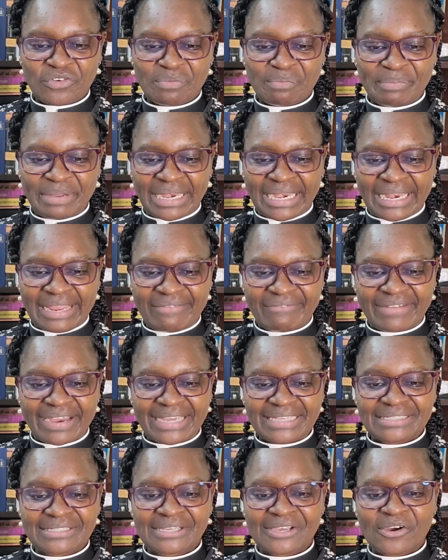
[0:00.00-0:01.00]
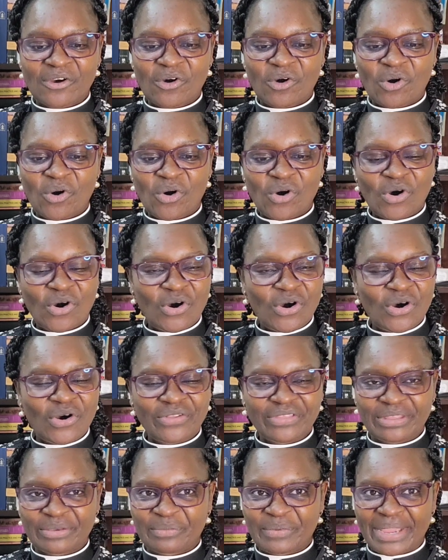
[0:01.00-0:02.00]
believers all
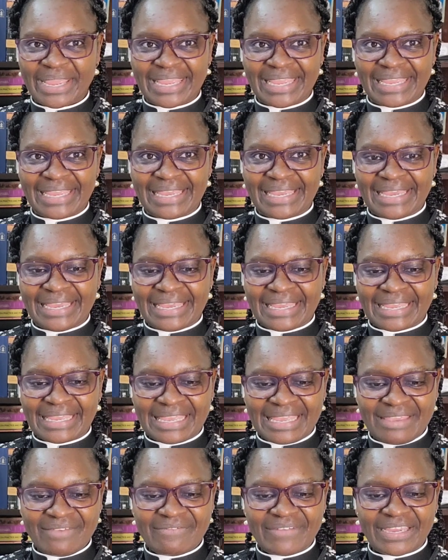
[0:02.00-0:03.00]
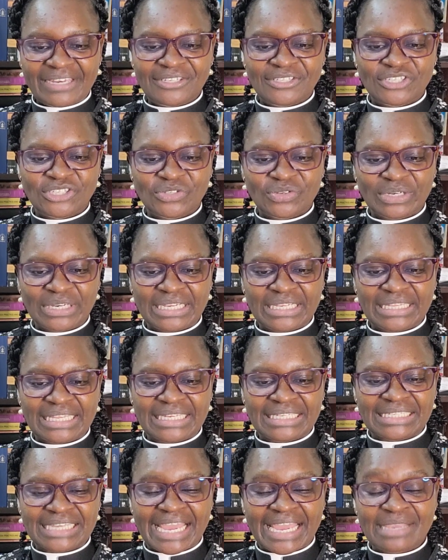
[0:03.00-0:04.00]
the way, even during the
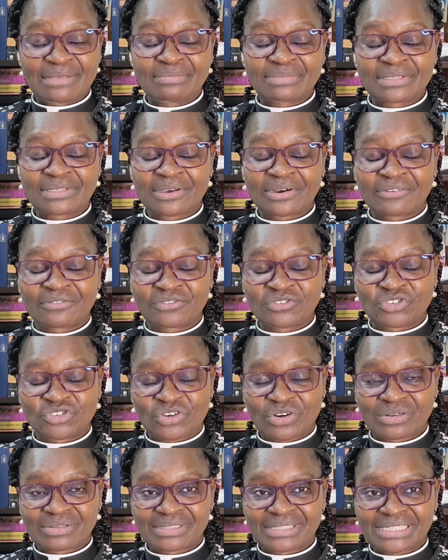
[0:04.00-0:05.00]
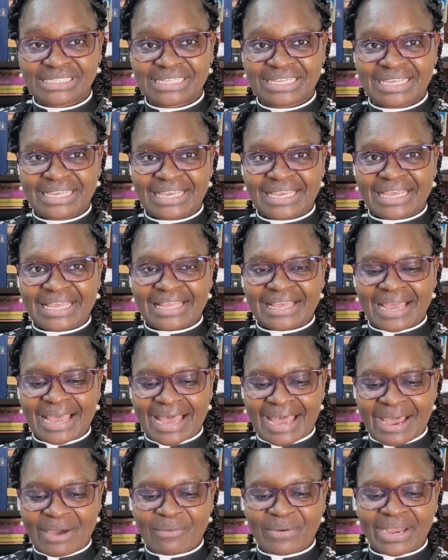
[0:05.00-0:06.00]
times of drought.
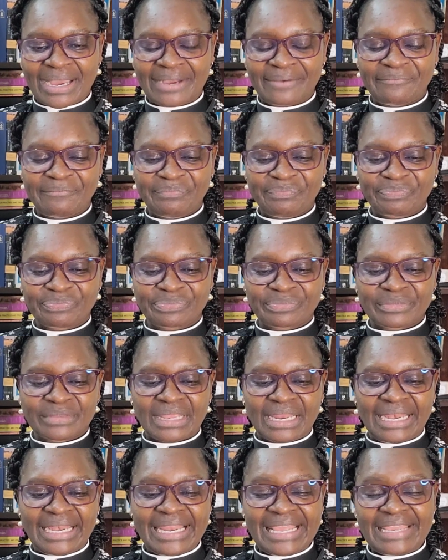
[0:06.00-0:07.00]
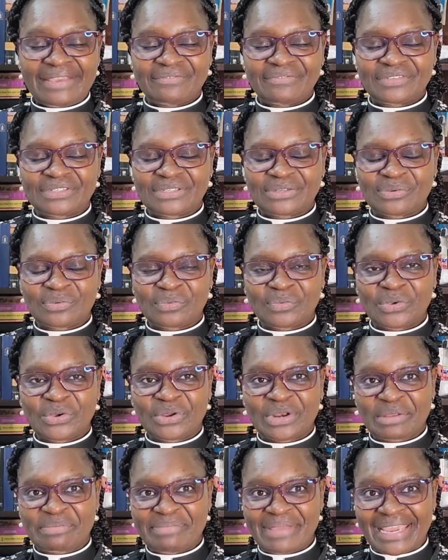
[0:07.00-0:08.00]
Our leaves will
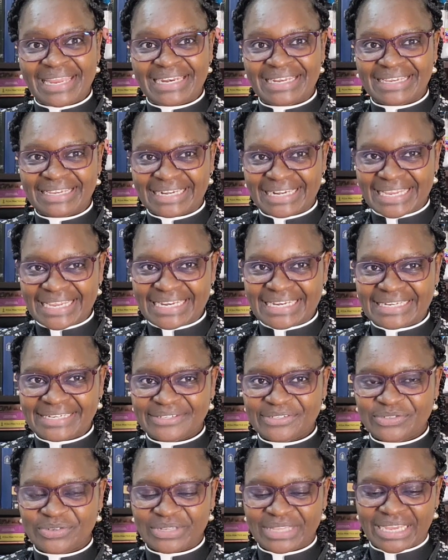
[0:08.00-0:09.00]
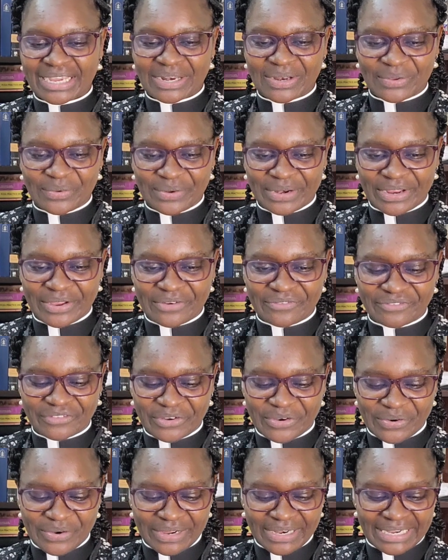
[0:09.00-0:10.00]
remain green to the glory of
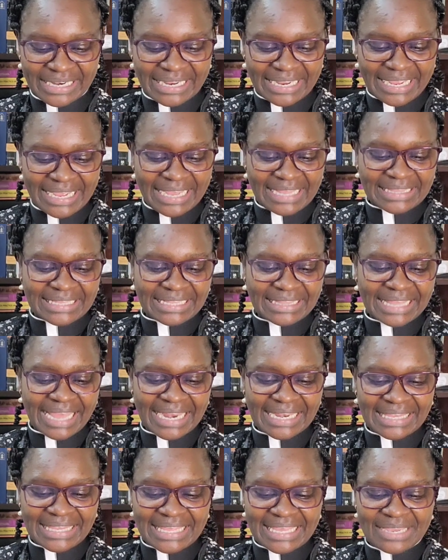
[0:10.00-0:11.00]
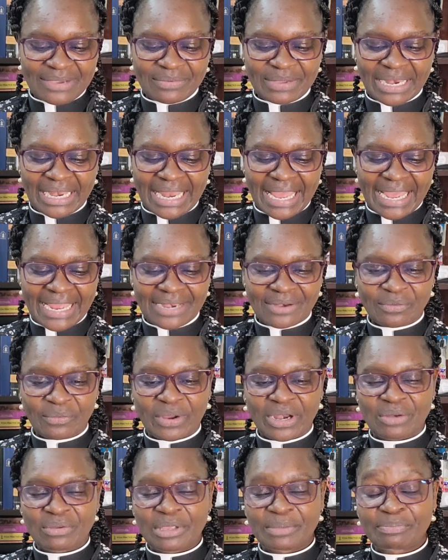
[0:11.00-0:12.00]
God. The third thing we learn
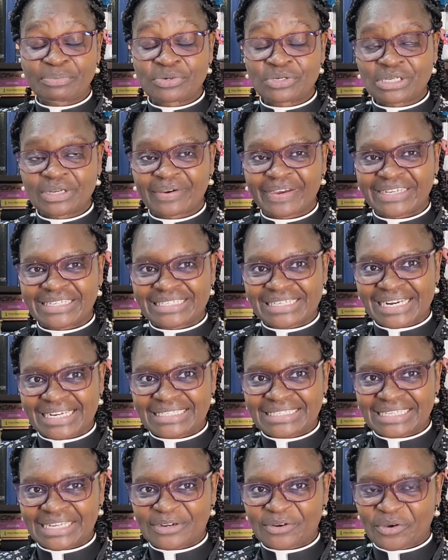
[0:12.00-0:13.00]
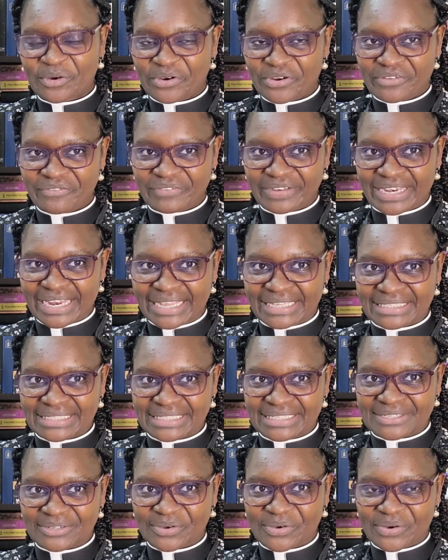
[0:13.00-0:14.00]
when we put our trust and confidence
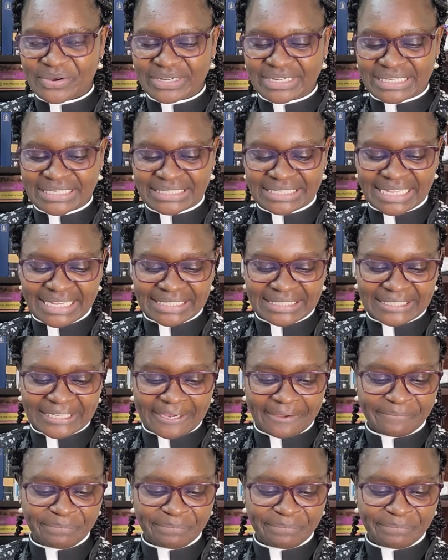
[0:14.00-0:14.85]
in God is that